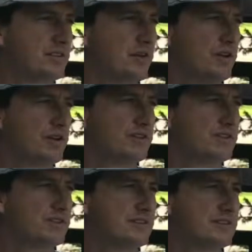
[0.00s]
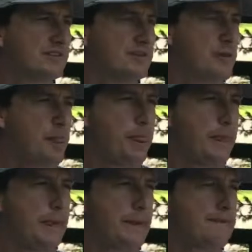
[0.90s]
Totally. So, awesome. All
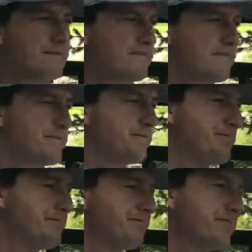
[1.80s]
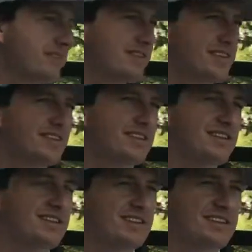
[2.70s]
right. Well, uh, good luck with your
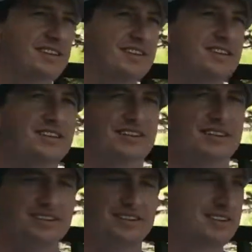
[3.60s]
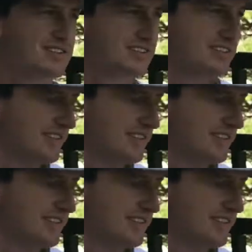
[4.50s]
award, and uh, obviously I'll see you around.